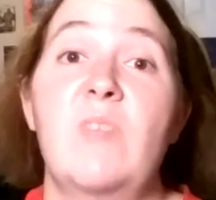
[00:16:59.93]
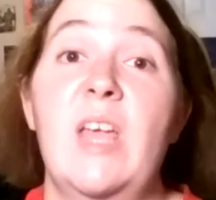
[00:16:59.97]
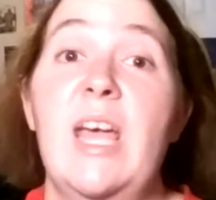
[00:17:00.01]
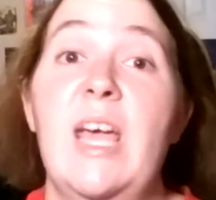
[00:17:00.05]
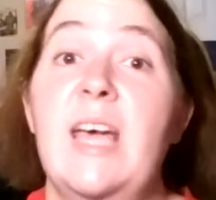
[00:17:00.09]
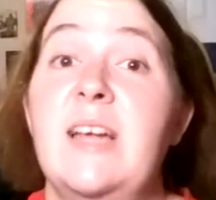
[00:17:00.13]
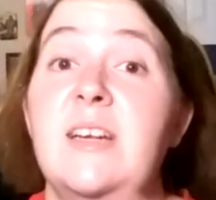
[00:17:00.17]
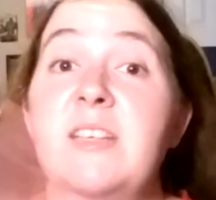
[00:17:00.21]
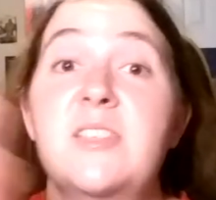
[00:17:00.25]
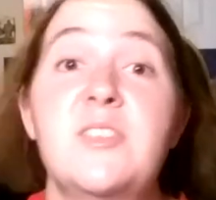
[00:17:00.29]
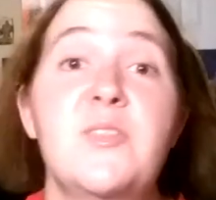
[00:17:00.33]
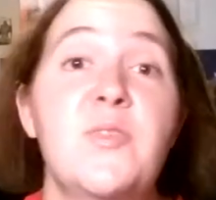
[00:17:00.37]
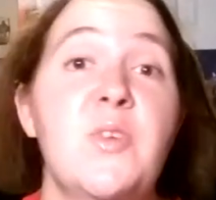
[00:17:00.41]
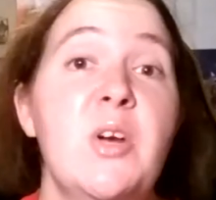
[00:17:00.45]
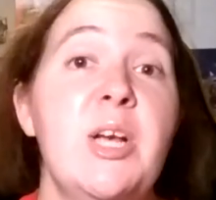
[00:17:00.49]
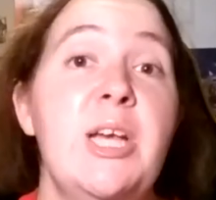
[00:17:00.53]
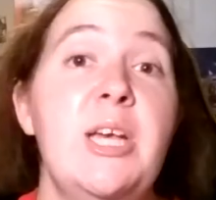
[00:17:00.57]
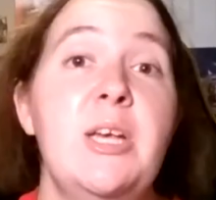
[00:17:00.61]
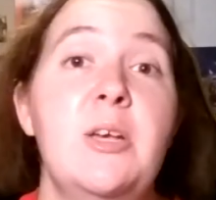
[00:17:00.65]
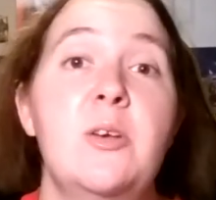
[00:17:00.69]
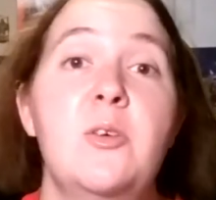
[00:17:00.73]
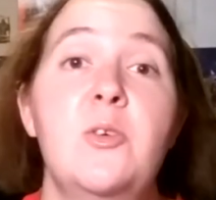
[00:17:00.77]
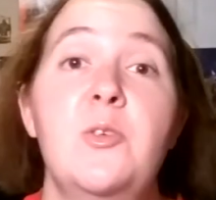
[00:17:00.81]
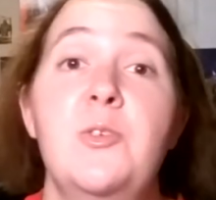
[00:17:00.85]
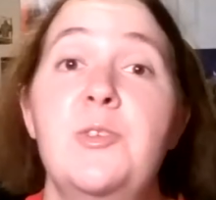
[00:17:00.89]
And it's
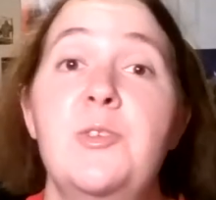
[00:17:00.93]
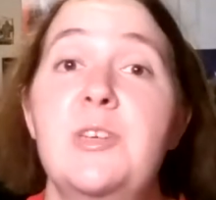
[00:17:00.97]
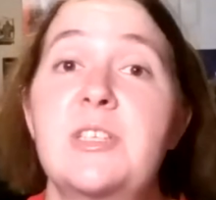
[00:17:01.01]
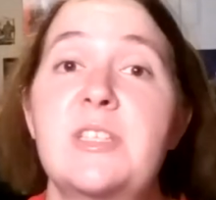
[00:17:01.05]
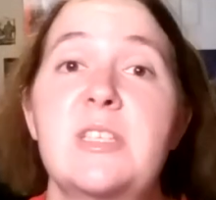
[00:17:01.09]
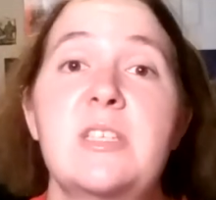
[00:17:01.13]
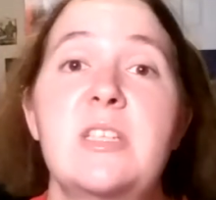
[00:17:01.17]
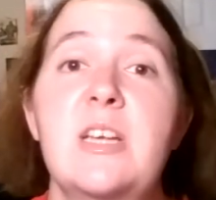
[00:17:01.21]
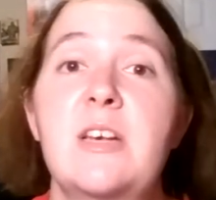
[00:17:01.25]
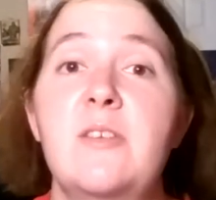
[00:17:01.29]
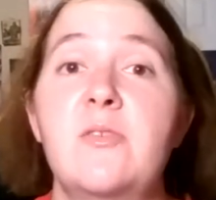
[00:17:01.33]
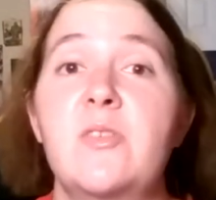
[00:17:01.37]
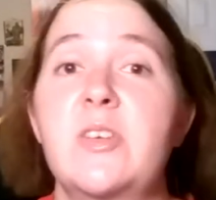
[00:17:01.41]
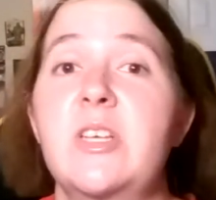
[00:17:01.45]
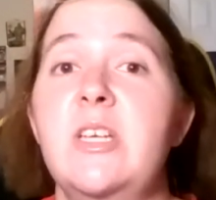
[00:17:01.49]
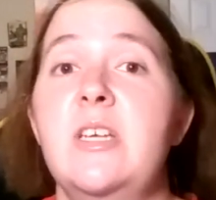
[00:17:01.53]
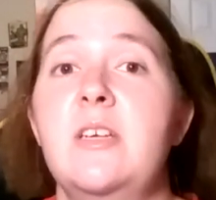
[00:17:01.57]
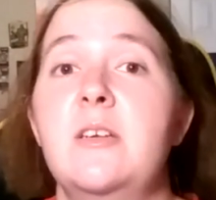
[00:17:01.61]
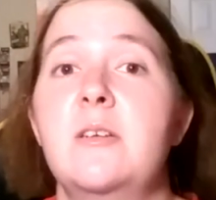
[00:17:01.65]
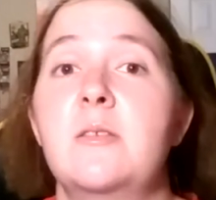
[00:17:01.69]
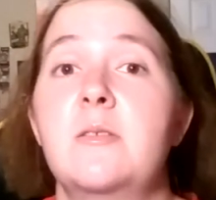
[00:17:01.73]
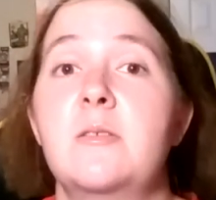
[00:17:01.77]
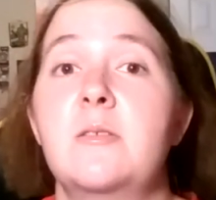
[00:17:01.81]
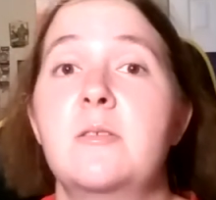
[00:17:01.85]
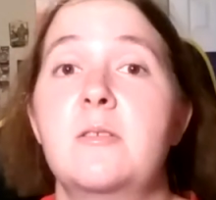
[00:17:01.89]
free. Who doesn't like free?
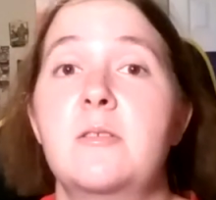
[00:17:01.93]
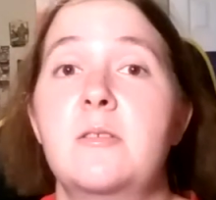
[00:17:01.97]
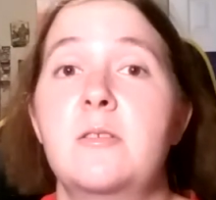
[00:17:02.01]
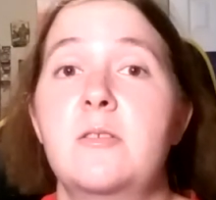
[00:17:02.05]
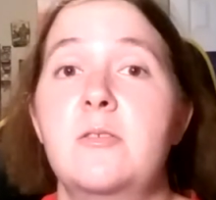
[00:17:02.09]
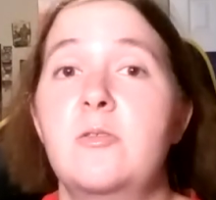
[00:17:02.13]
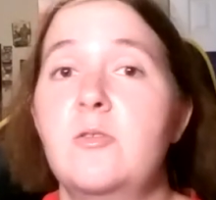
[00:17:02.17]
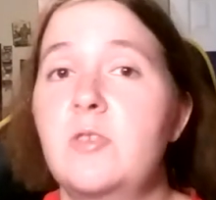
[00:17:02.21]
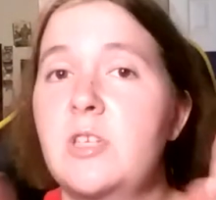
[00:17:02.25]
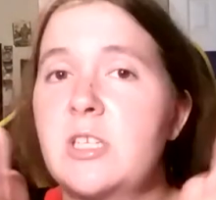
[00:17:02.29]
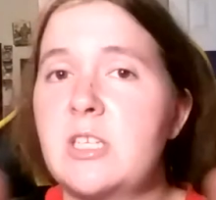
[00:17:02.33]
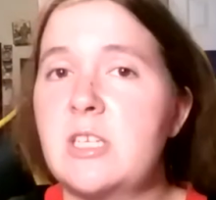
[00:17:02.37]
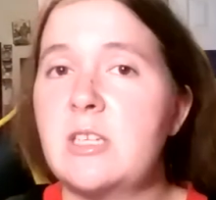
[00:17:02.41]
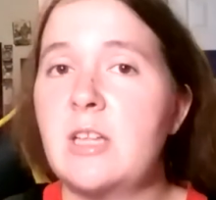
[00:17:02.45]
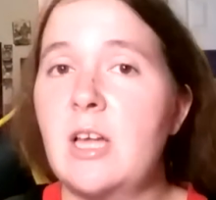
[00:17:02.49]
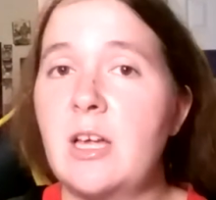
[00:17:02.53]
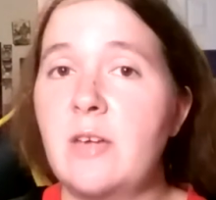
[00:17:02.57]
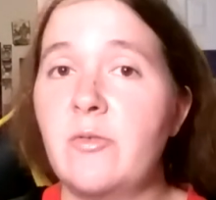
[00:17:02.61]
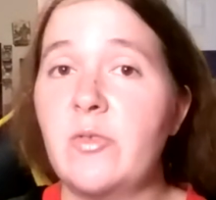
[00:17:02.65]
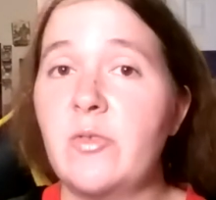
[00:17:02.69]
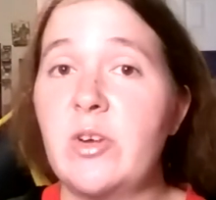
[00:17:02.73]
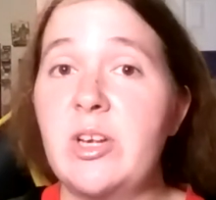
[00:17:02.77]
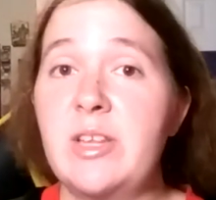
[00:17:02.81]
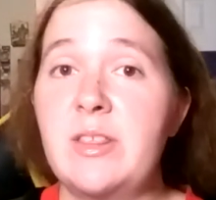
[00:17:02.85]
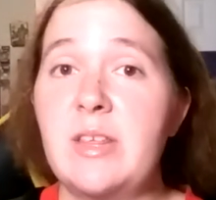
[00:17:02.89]
Who doesn't like
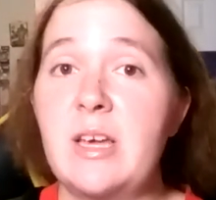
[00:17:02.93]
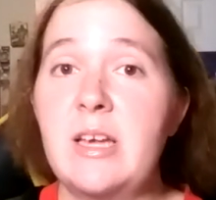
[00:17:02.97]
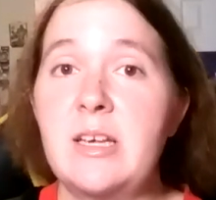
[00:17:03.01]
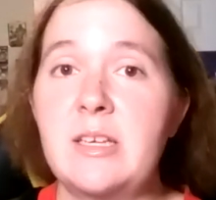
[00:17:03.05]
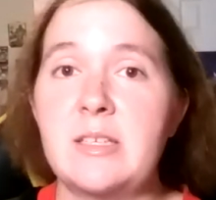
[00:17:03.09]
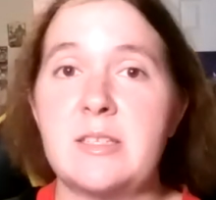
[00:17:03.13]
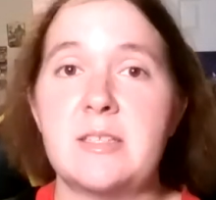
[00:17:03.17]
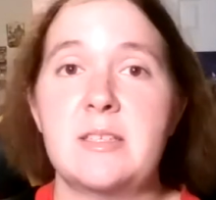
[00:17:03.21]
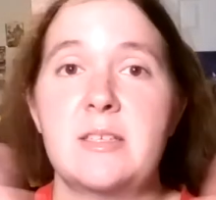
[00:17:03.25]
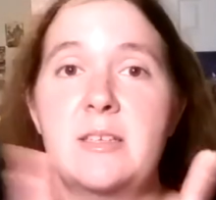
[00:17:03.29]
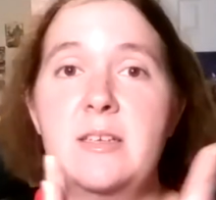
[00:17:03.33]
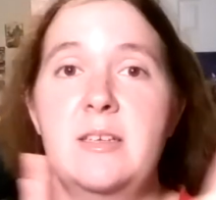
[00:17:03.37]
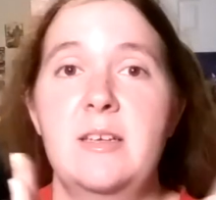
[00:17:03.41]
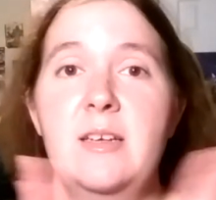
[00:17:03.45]
free things?